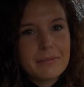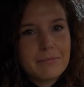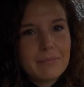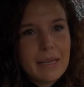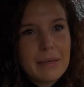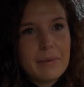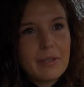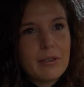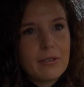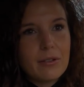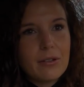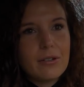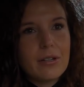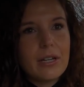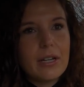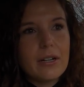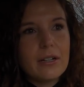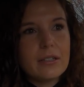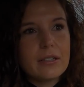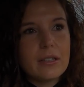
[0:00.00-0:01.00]
maybe third
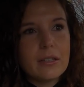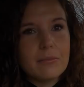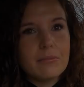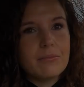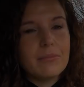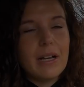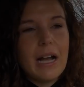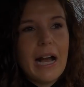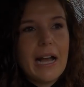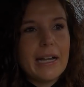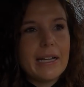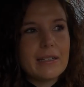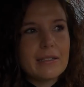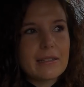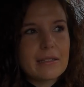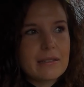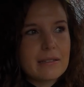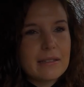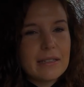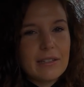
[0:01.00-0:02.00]
gear at the
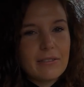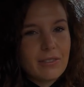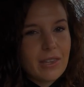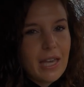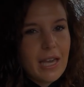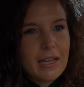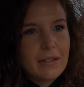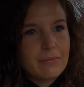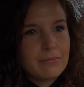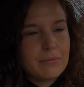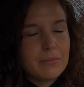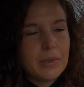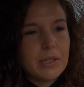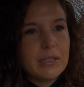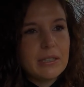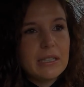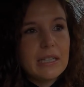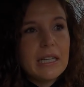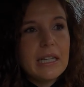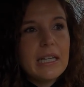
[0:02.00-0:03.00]
highest, if that, but